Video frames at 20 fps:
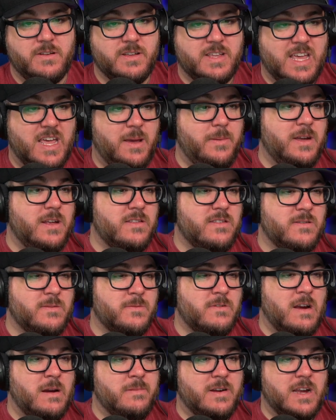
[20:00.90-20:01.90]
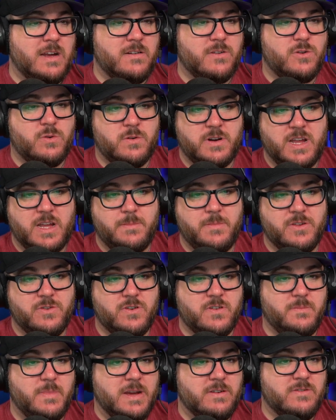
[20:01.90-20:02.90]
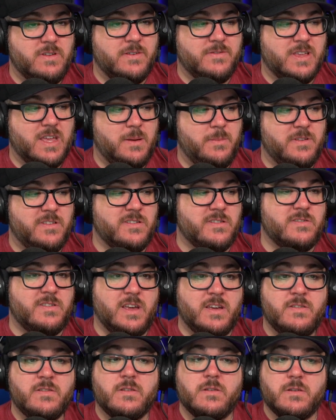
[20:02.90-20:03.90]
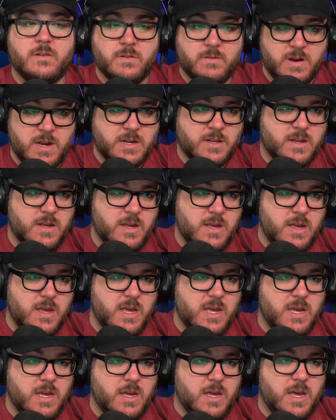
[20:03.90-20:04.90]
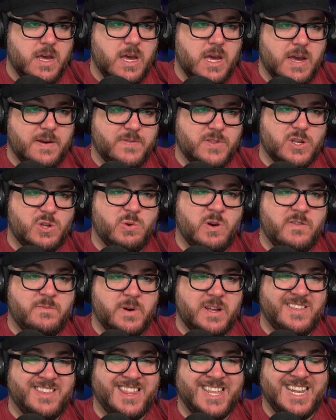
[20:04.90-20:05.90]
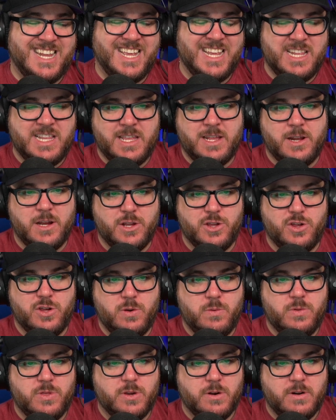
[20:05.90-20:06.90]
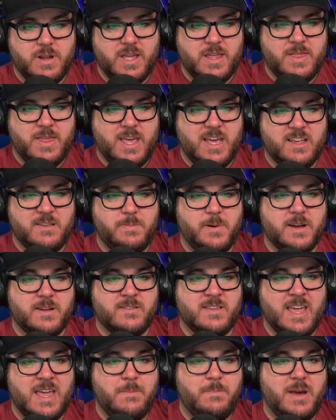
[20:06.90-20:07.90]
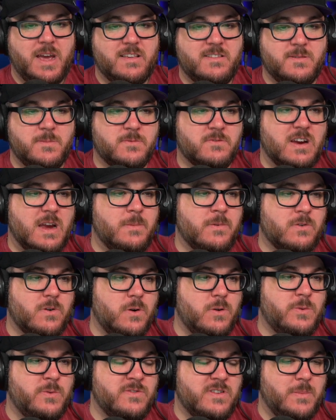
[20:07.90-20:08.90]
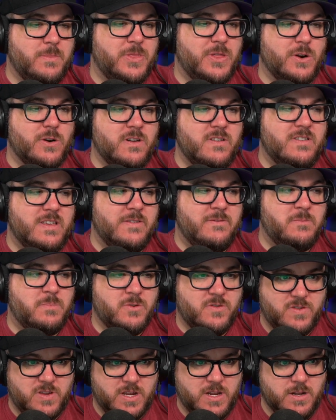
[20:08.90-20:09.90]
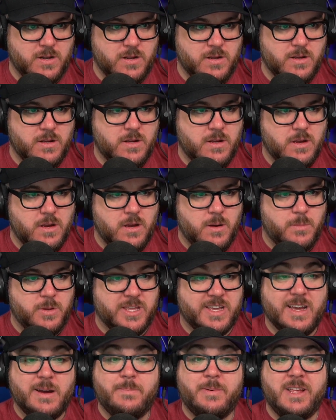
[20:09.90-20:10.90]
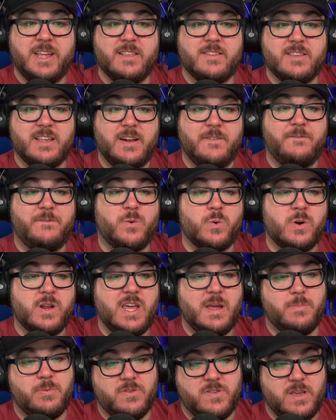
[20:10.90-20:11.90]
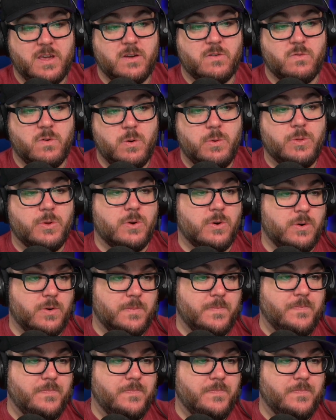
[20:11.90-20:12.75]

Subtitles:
in gaming. Its subscriber count is shorthand measure of Microsoft's gaming success. Correct. For the 12 months that ended on June 30th, Xbox Game Pass subscriber growth was up 37%. The company had set a 48% growth goal.